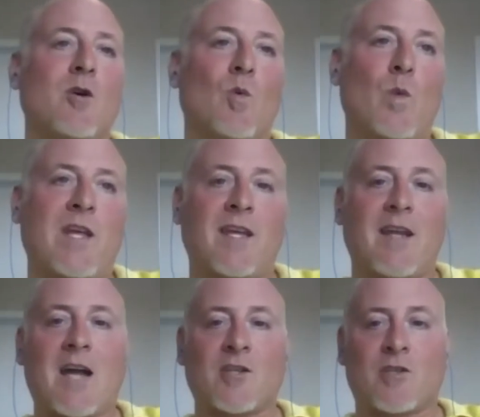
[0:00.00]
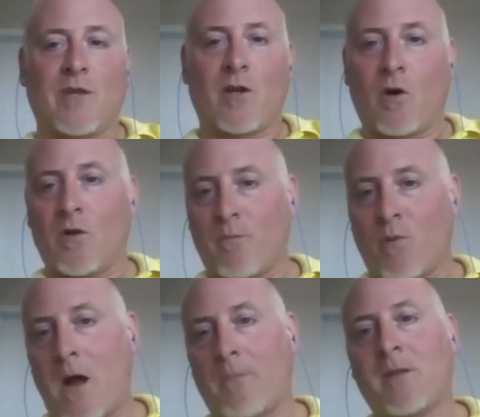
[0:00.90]
We can actually call the
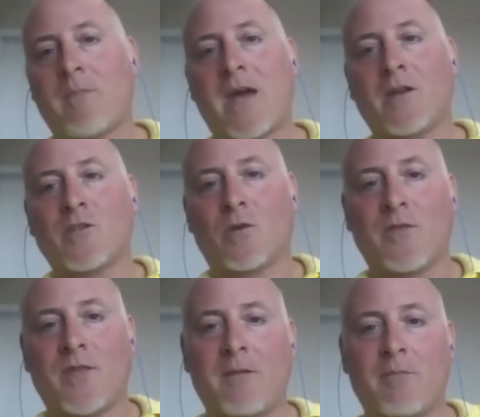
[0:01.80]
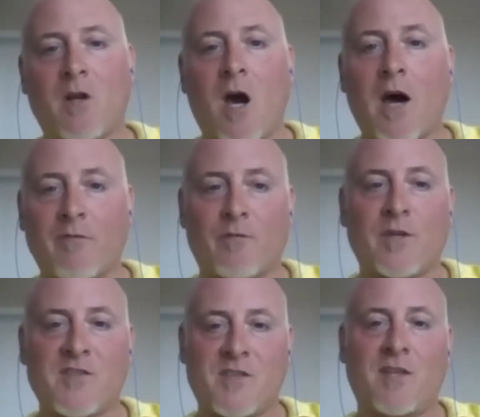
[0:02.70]
property manager and then
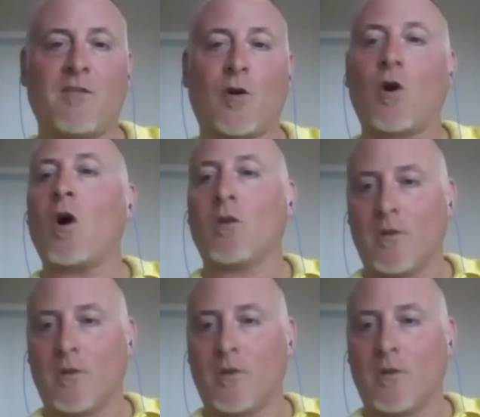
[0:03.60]
conference in the caller.